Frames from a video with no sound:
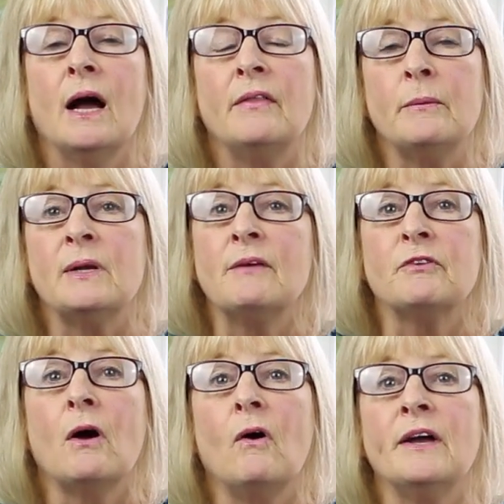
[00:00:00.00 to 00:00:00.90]
and they would have a
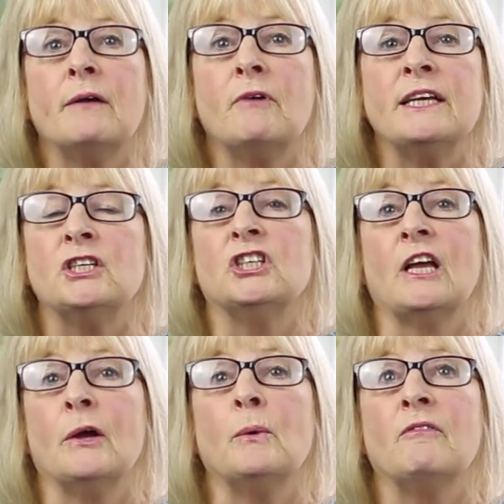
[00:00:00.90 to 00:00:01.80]
higher
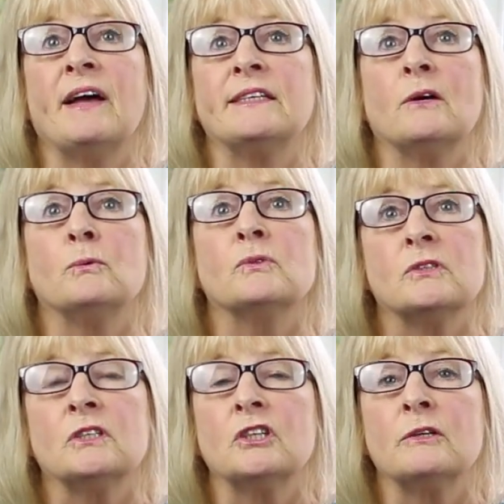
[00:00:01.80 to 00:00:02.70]
ratio of adults
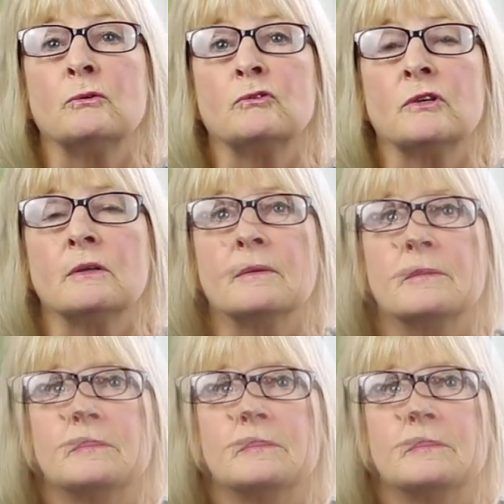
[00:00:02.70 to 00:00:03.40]
to children.